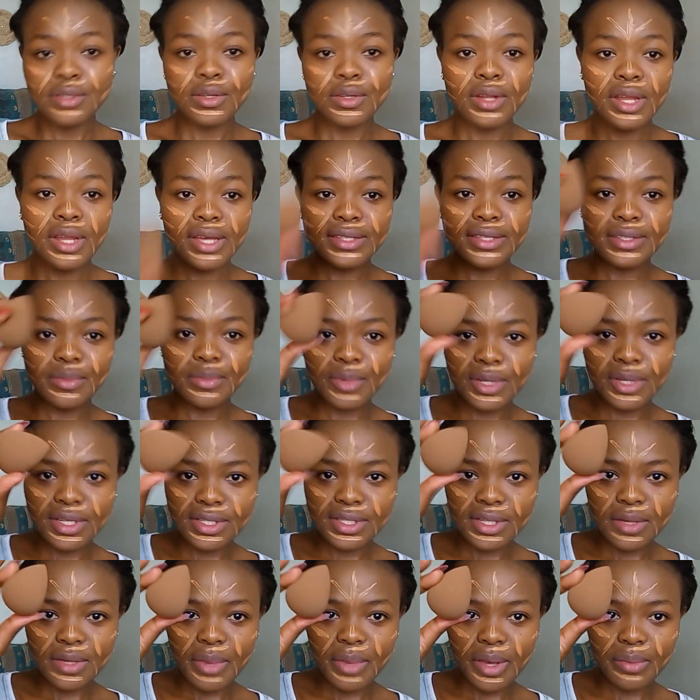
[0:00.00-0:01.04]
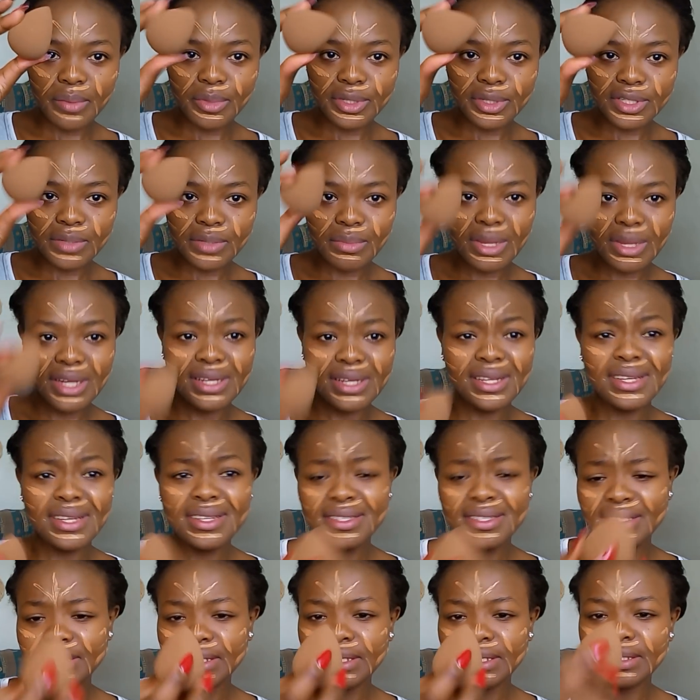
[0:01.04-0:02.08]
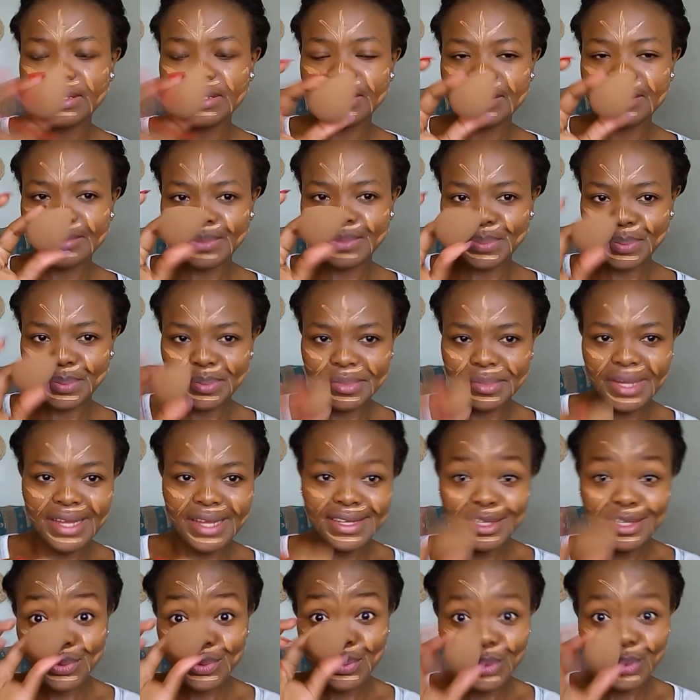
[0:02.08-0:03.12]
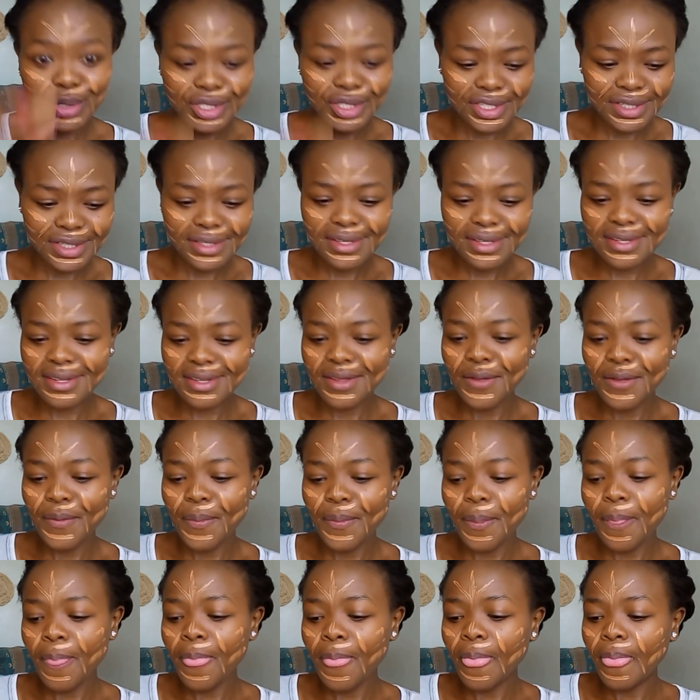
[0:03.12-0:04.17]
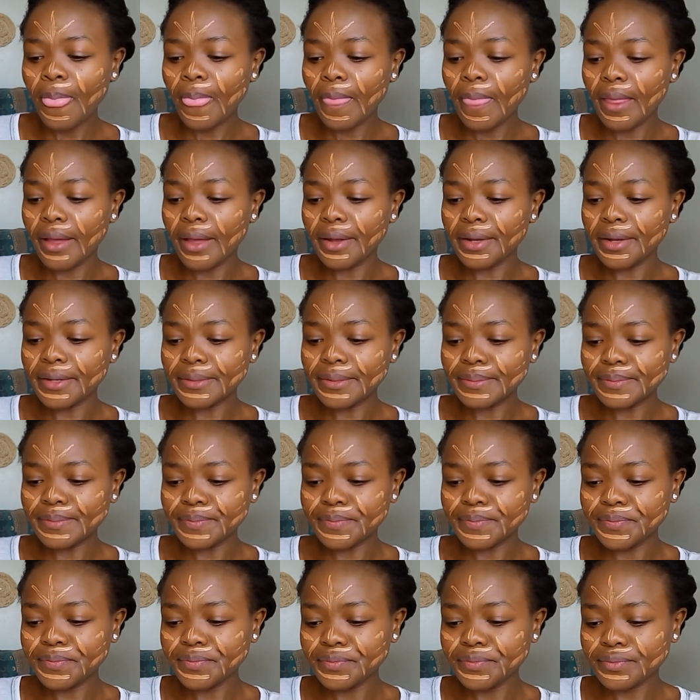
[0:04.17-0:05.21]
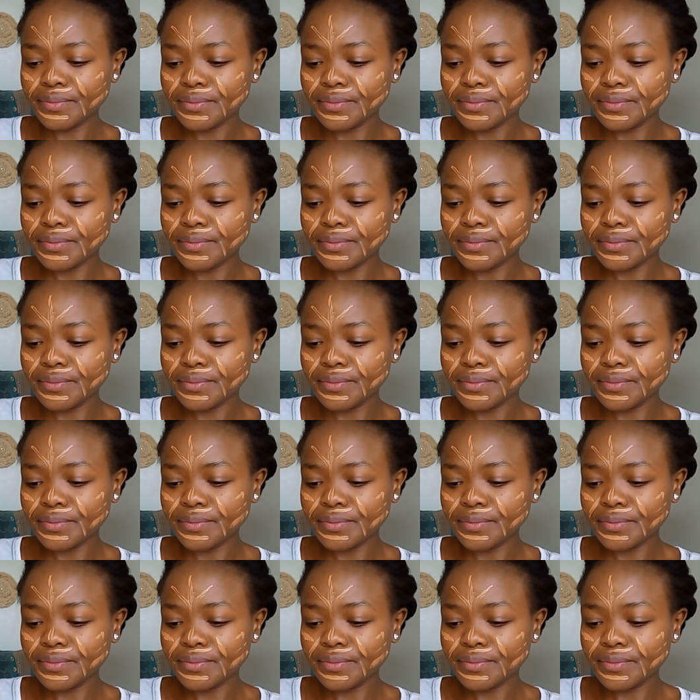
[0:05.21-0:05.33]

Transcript: So next I'm going to take my beauty blender. It's, I need to wash it. Um,